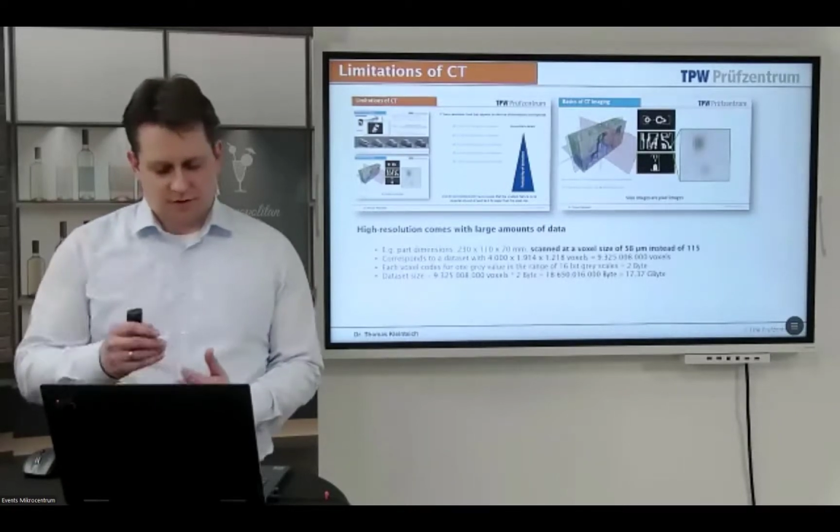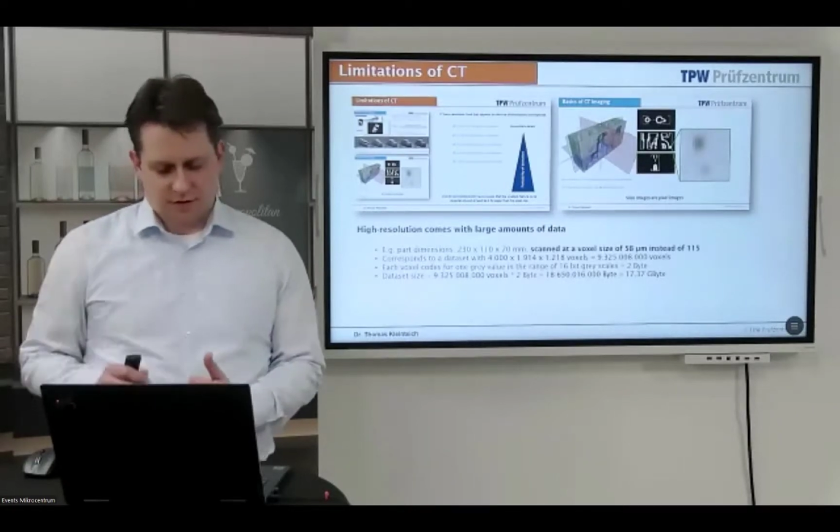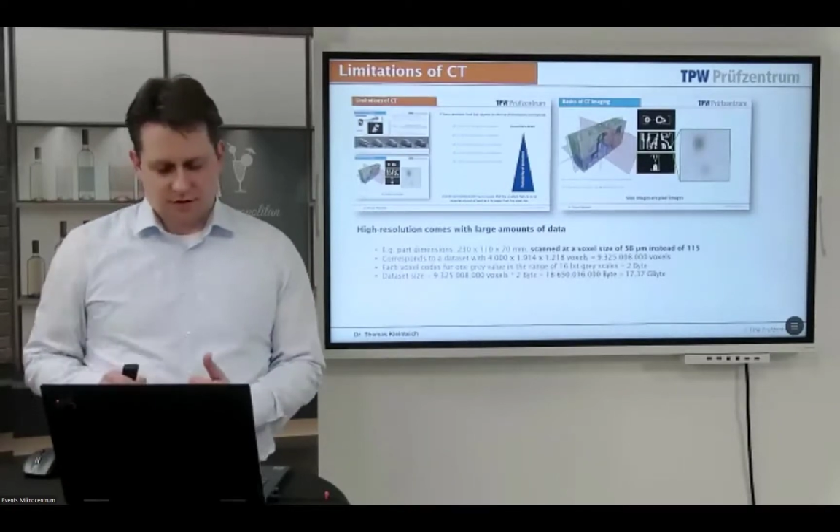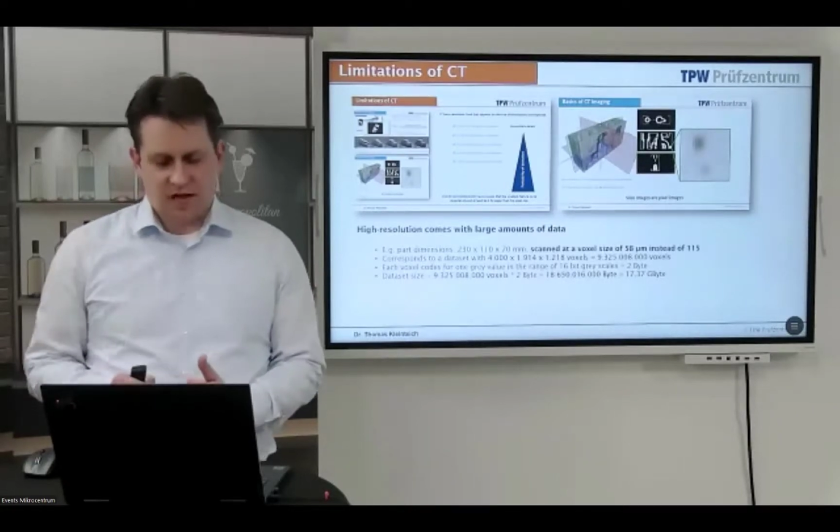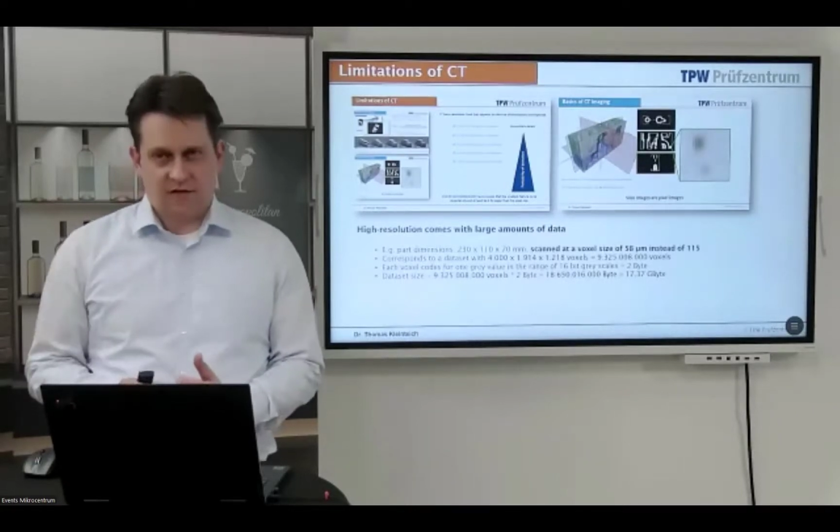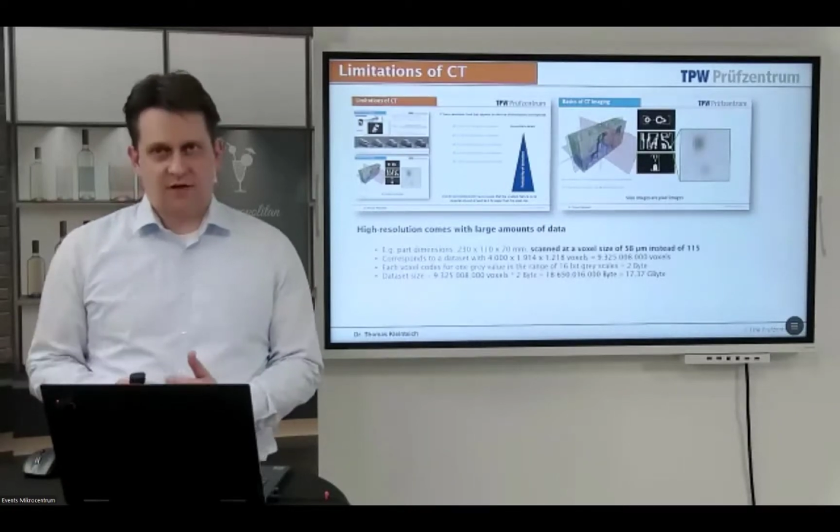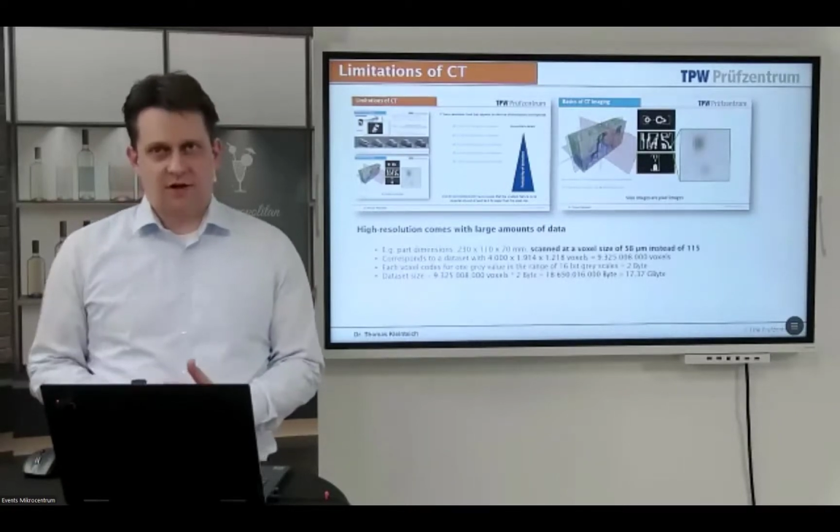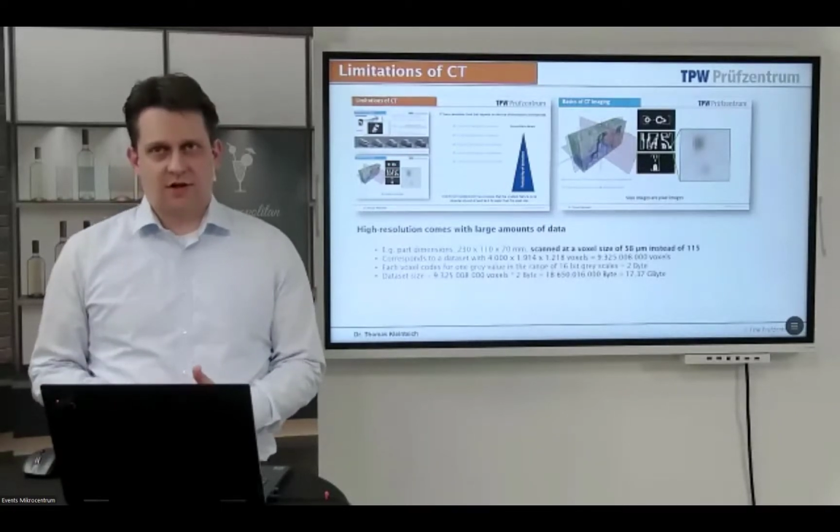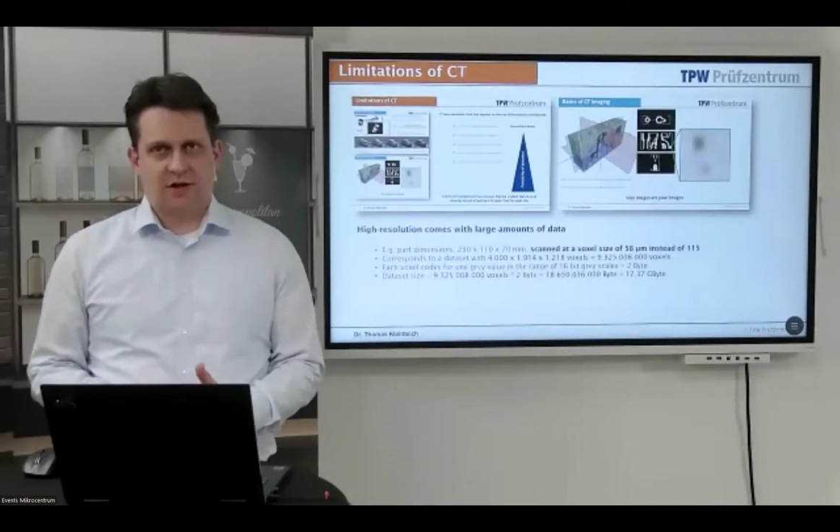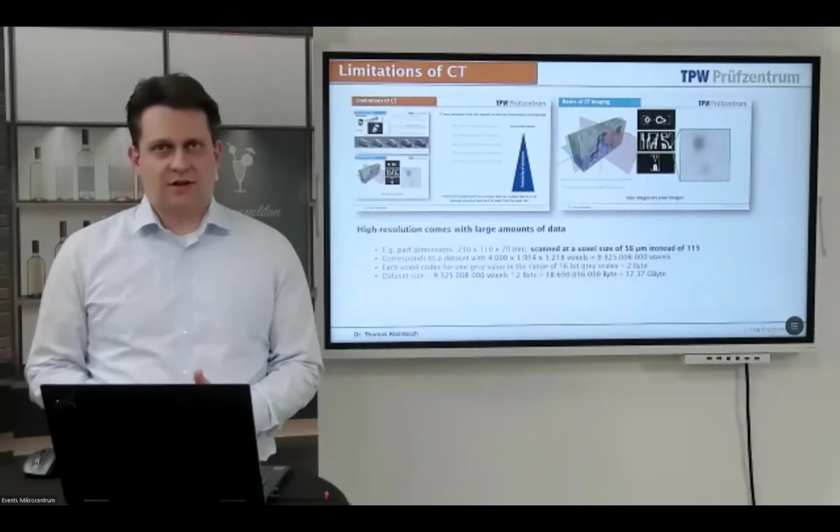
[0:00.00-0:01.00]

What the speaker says: the depth and